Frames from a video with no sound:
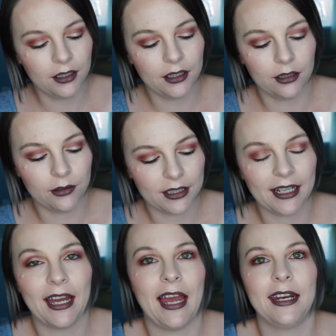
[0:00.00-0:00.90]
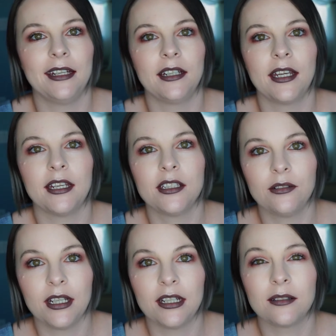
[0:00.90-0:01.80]
you know, it's like an add-in in case
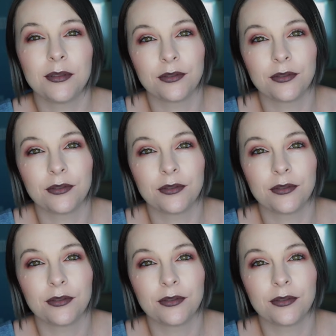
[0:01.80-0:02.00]
you need it.